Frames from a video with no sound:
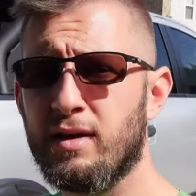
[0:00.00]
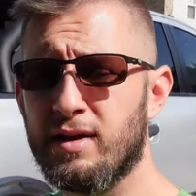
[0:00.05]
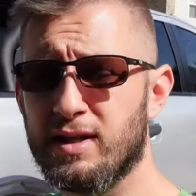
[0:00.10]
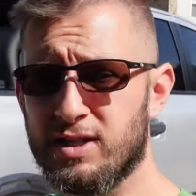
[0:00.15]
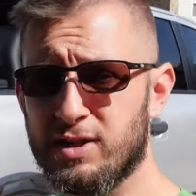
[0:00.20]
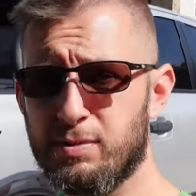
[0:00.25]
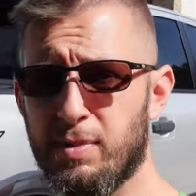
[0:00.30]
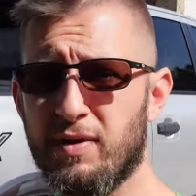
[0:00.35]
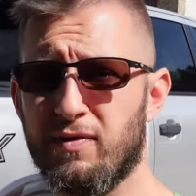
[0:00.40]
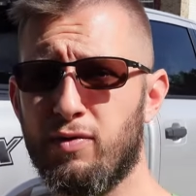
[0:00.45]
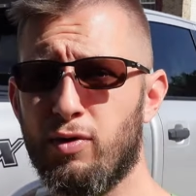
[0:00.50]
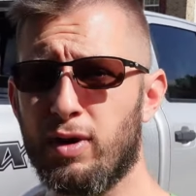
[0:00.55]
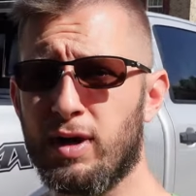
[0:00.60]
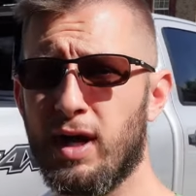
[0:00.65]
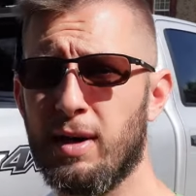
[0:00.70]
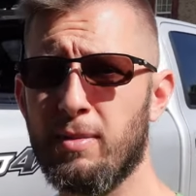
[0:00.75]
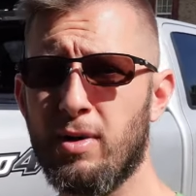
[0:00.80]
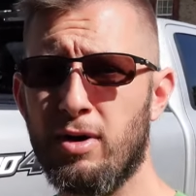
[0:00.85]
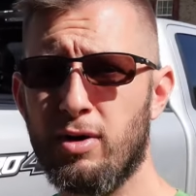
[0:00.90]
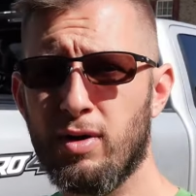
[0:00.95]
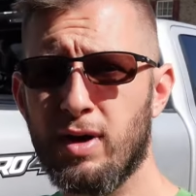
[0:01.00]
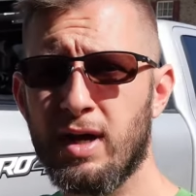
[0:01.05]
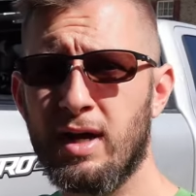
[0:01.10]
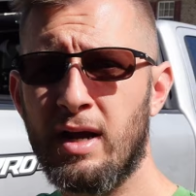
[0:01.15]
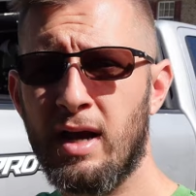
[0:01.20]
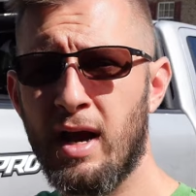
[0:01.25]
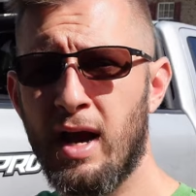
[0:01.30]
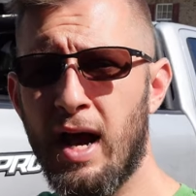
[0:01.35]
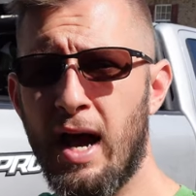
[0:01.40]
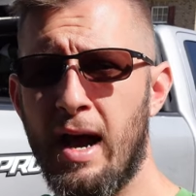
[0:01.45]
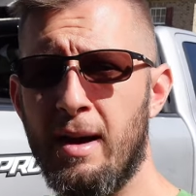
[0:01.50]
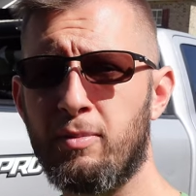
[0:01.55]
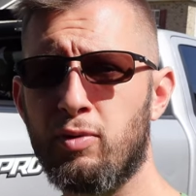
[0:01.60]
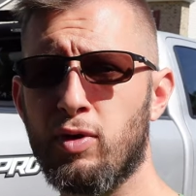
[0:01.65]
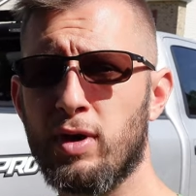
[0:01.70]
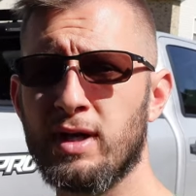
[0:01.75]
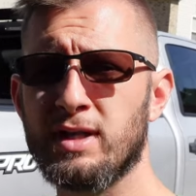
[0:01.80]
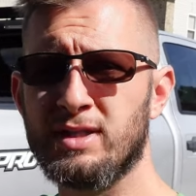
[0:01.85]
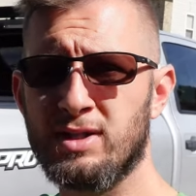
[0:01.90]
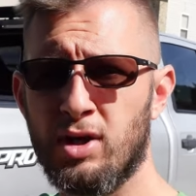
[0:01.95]
This has been 4K Motoring. I'm
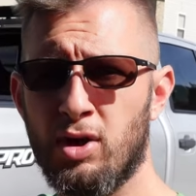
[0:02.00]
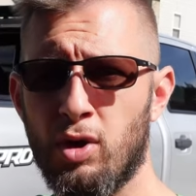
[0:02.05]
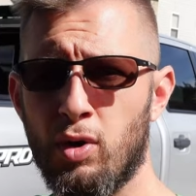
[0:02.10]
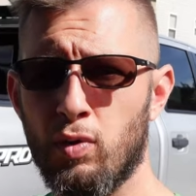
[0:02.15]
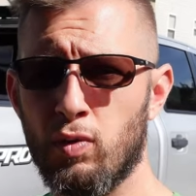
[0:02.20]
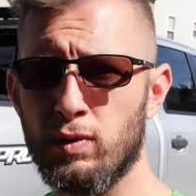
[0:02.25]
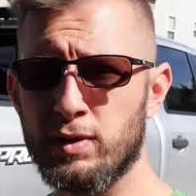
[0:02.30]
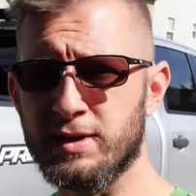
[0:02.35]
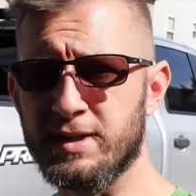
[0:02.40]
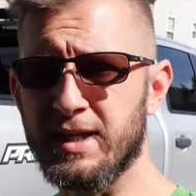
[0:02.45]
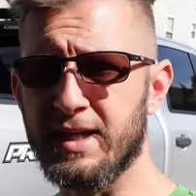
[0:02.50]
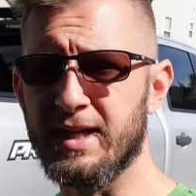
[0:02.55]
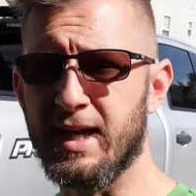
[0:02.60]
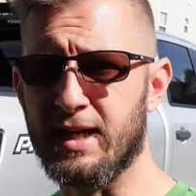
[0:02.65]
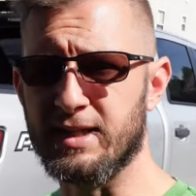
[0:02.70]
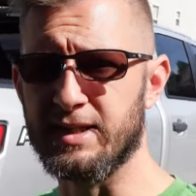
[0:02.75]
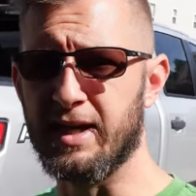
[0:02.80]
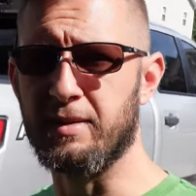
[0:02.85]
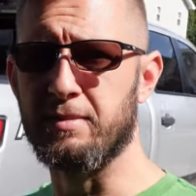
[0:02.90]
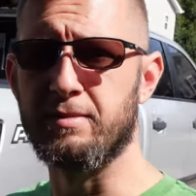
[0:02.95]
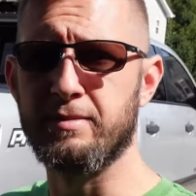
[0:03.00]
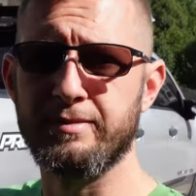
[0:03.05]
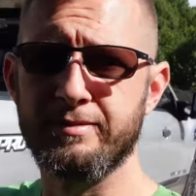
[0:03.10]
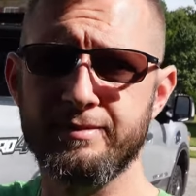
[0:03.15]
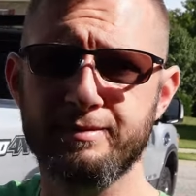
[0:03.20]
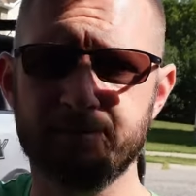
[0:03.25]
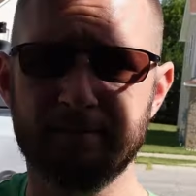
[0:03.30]
Chris. We'll see you next time.